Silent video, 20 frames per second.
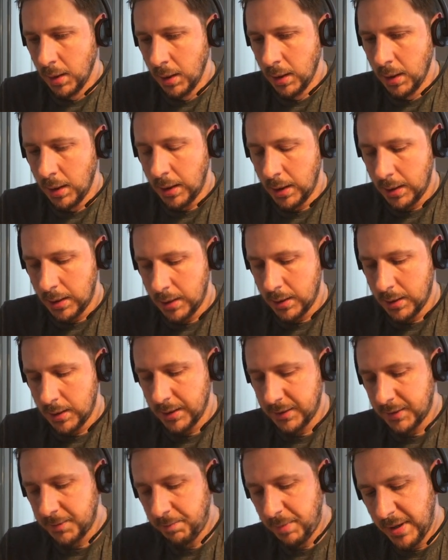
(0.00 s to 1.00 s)

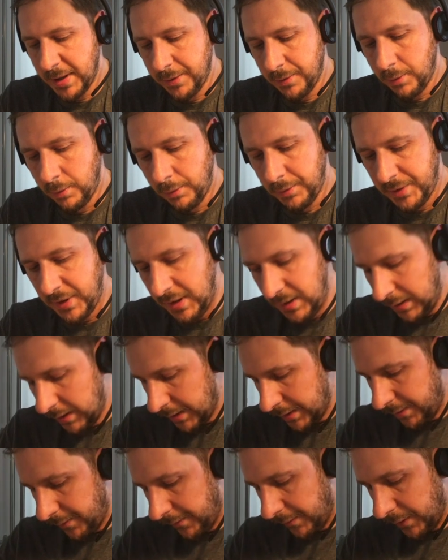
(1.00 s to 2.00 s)
Let's play an old
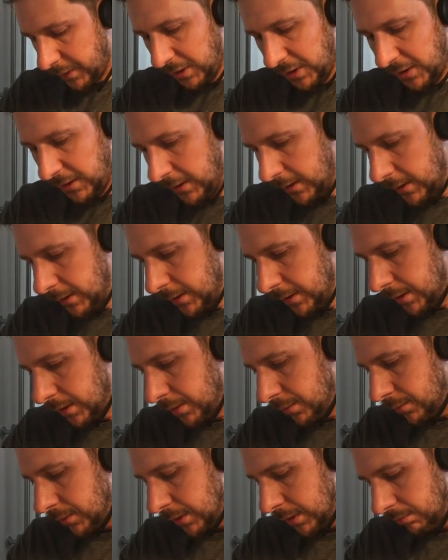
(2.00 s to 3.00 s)
Egad over here,
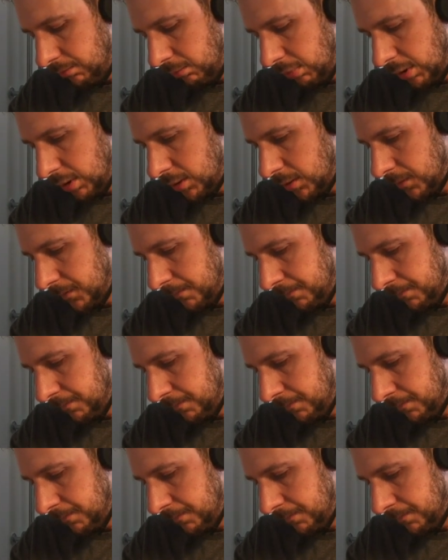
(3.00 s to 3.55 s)
gain 1 ember.